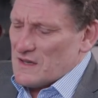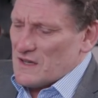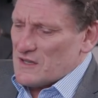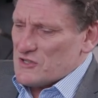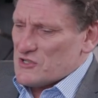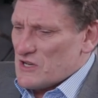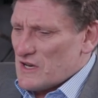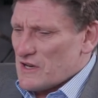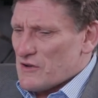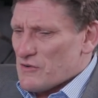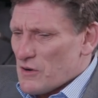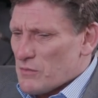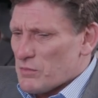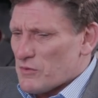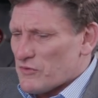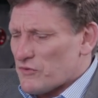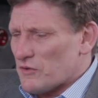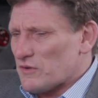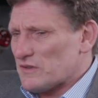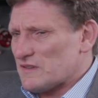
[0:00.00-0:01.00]
actually
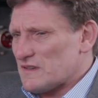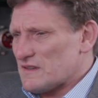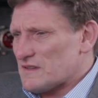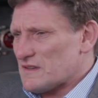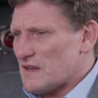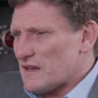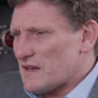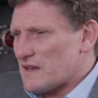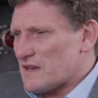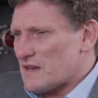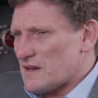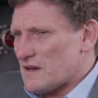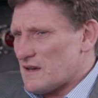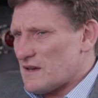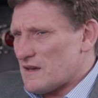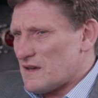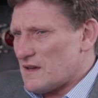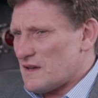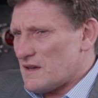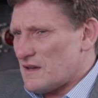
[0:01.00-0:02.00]
Greubel Forsey is like
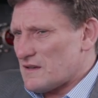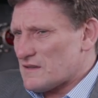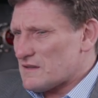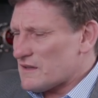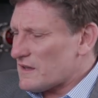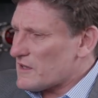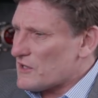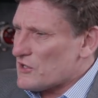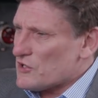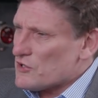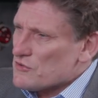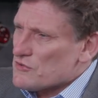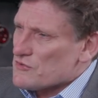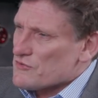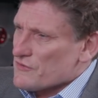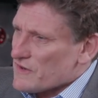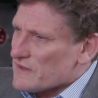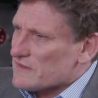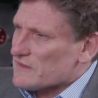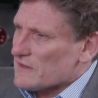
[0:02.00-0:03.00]
a, it's like a
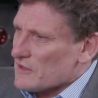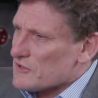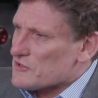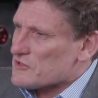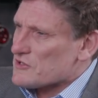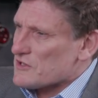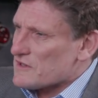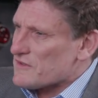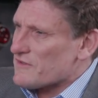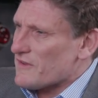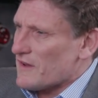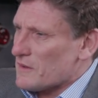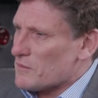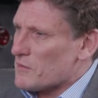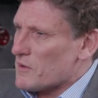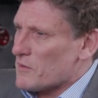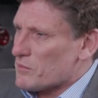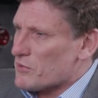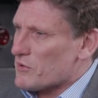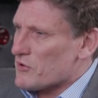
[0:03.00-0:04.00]
huge research and
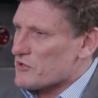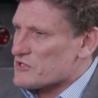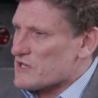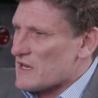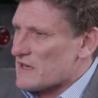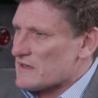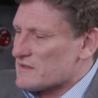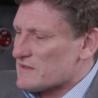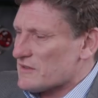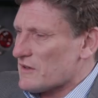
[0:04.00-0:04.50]
development project.